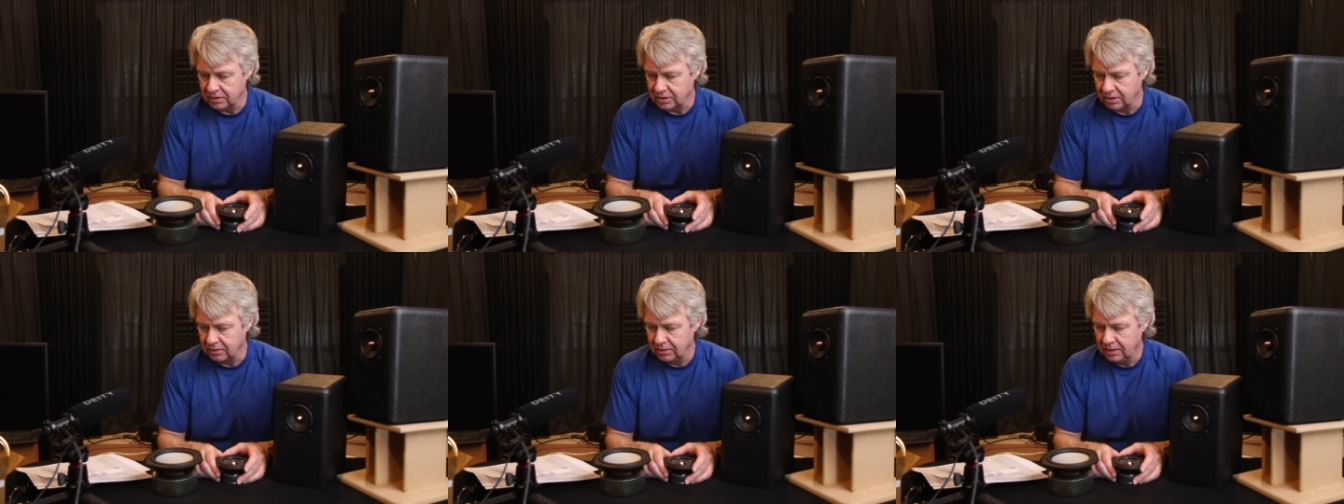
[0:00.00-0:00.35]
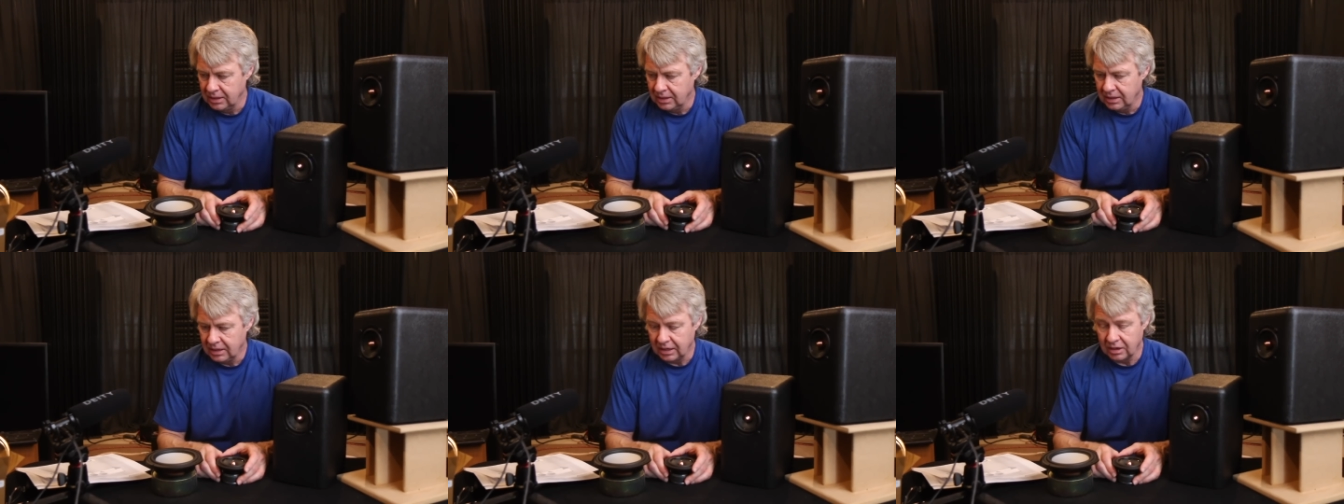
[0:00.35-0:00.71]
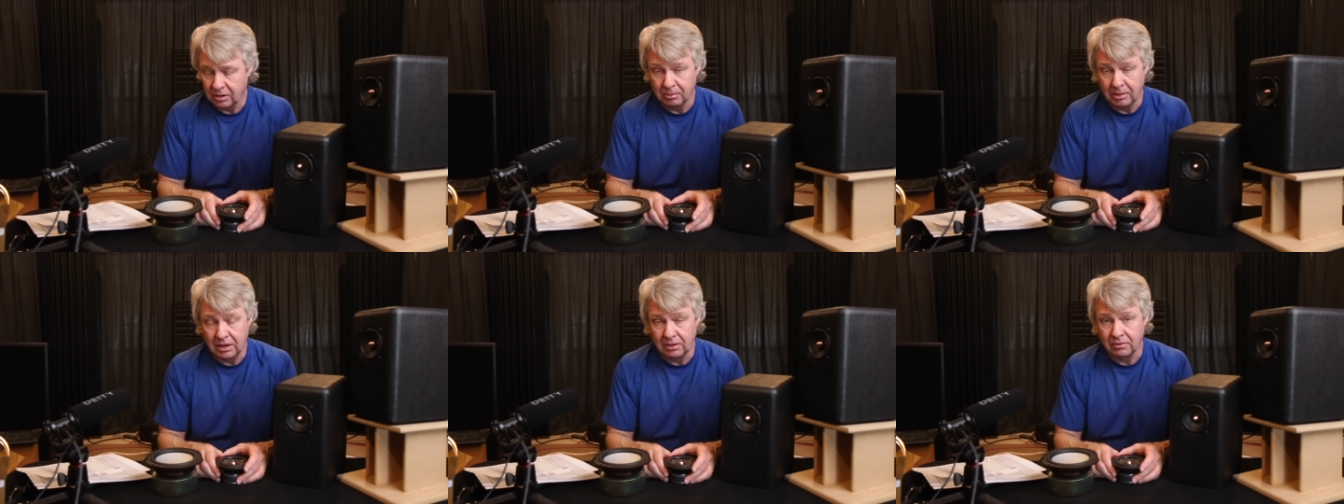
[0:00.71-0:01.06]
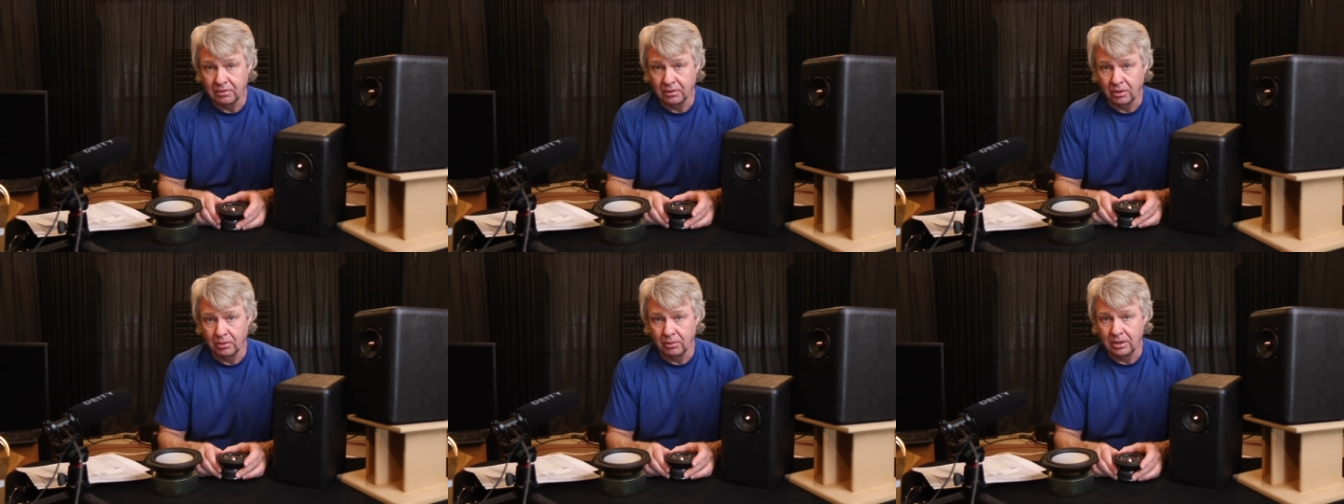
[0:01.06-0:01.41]
So it'll make
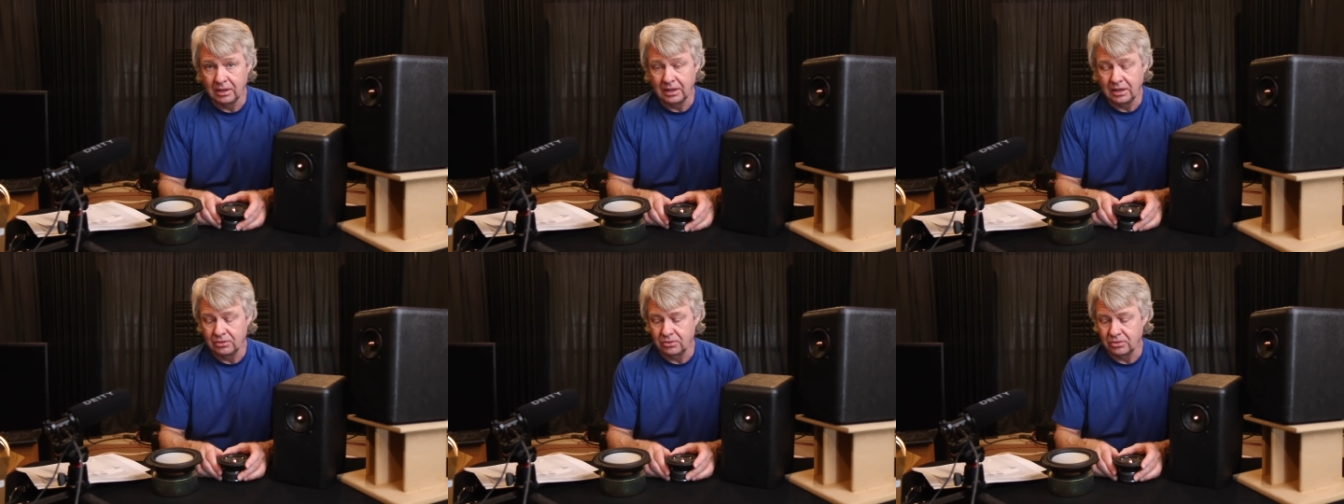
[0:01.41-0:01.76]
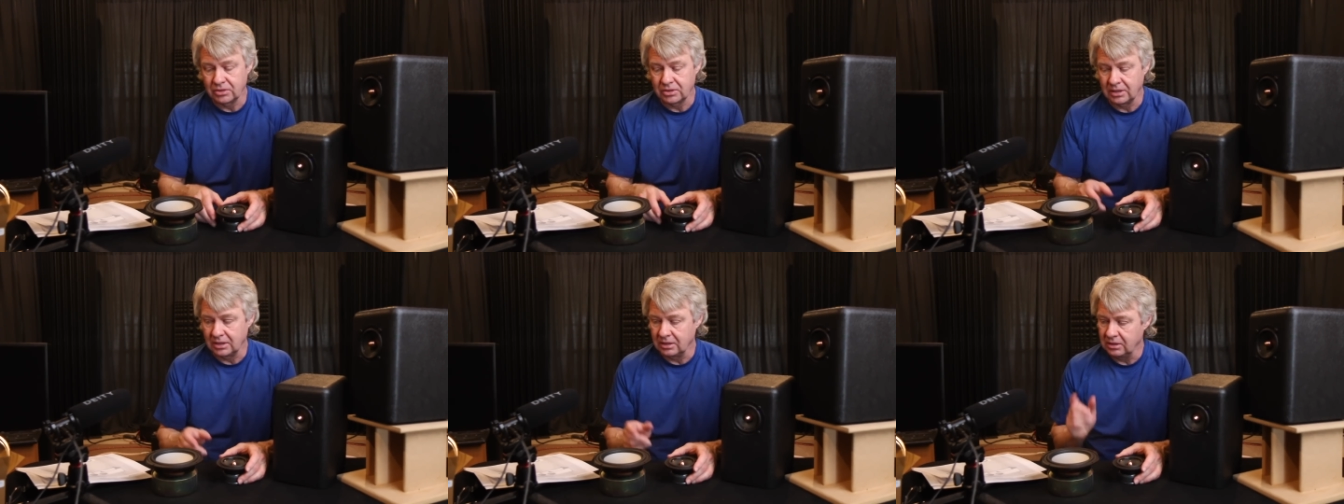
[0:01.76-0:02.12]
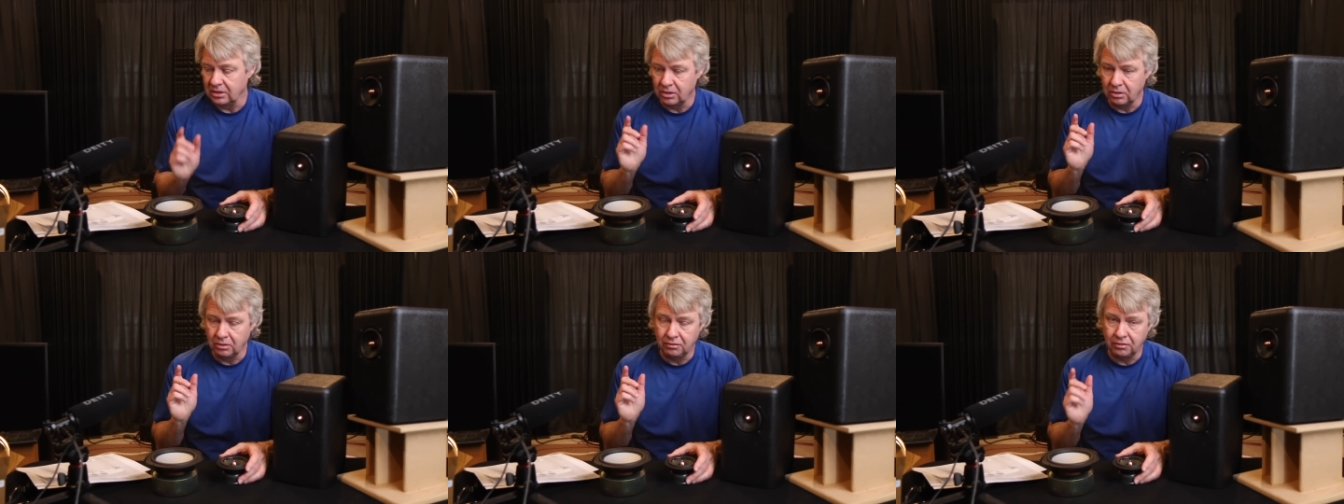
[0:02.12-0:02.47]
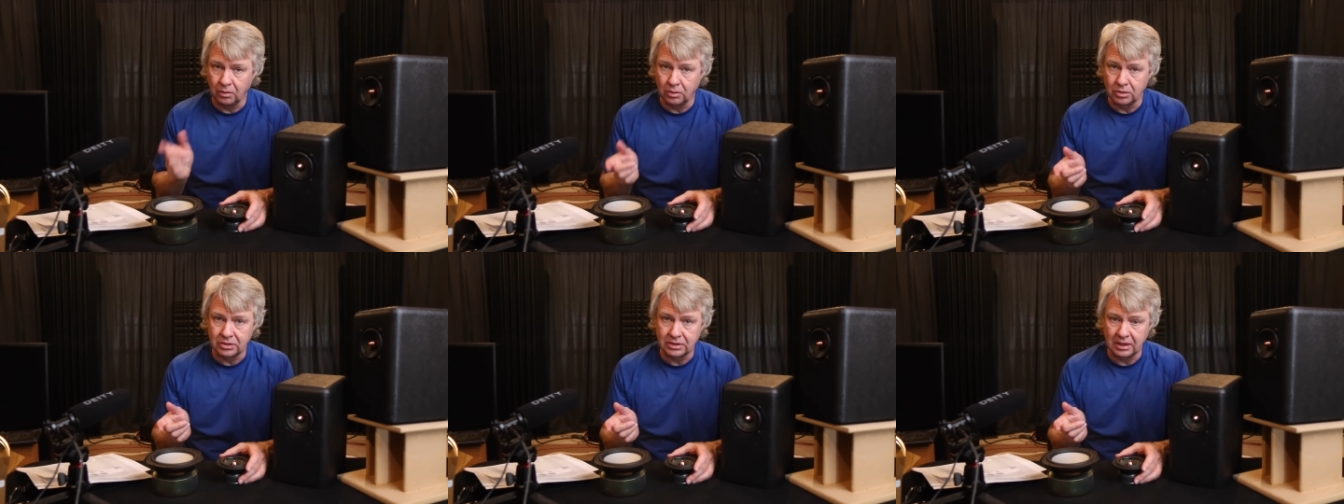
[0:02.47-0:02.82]
for a really interesting little
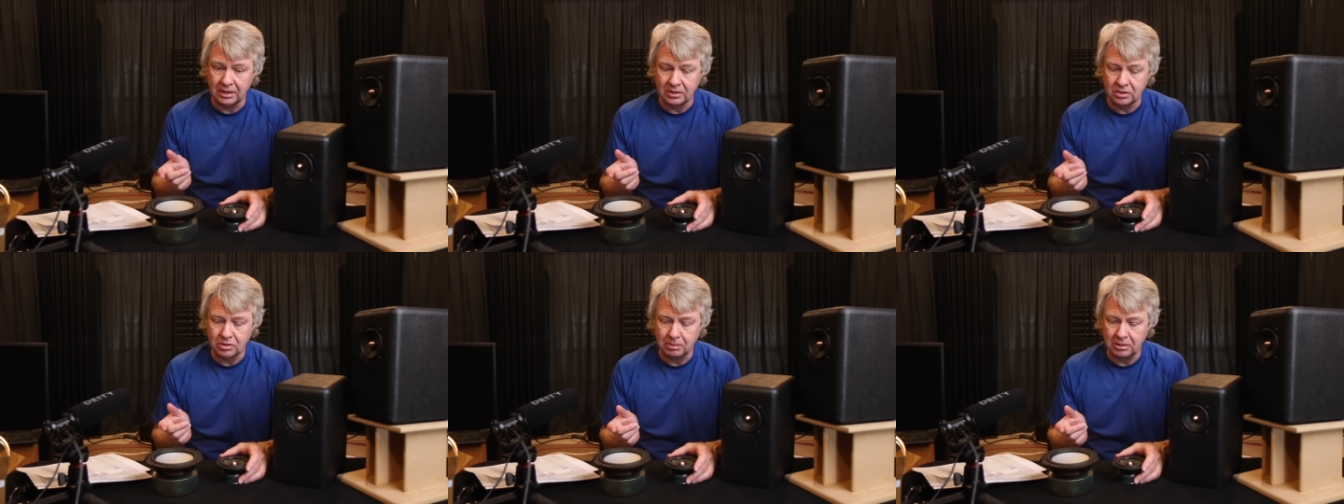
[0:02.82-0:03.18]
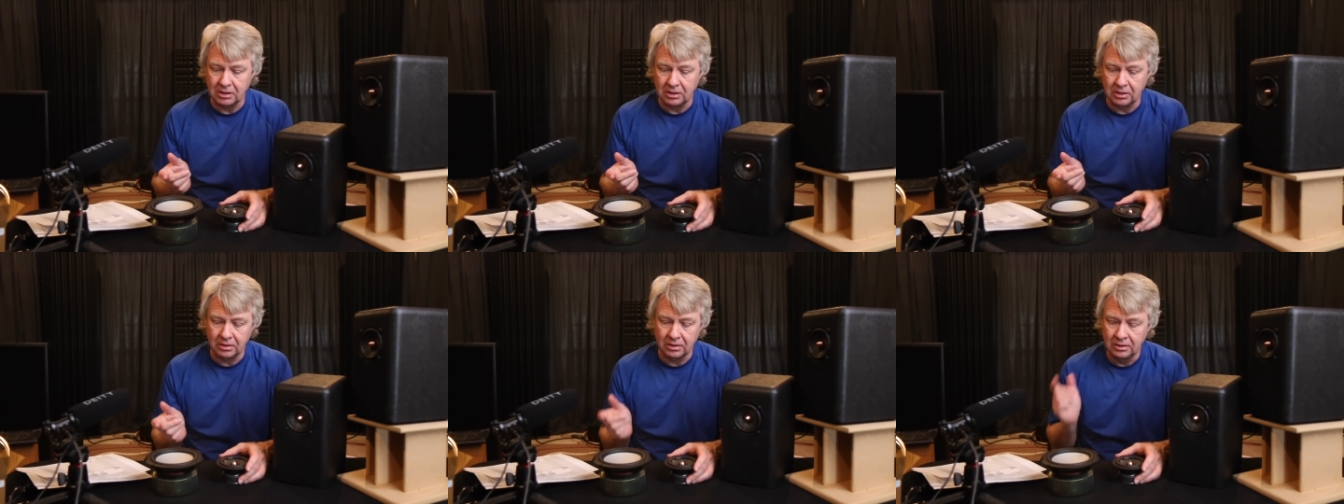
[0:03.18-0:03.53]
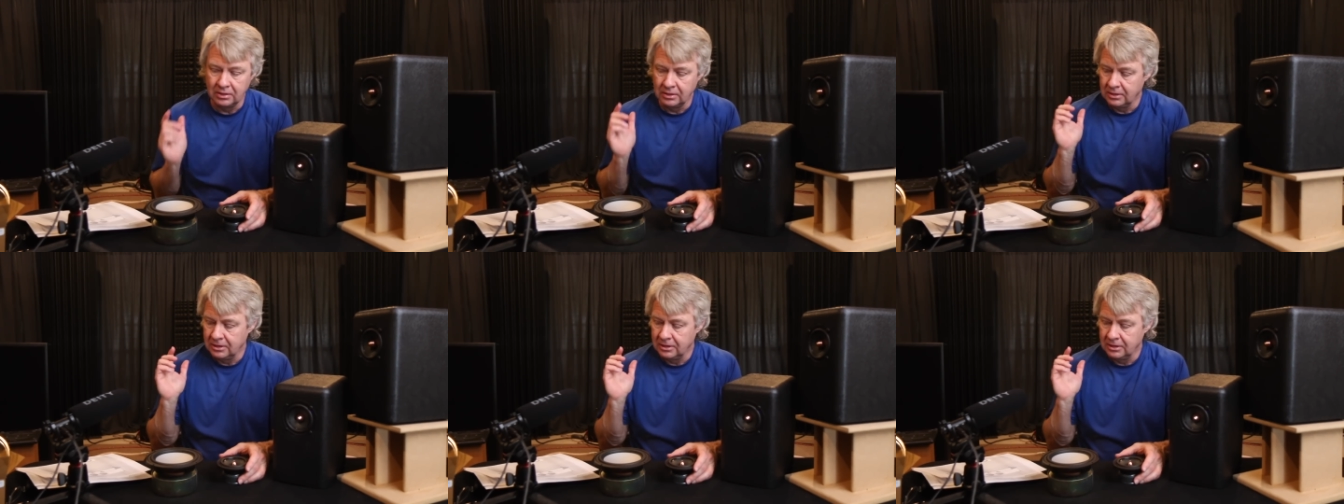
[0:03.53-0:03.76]
floor standing speaker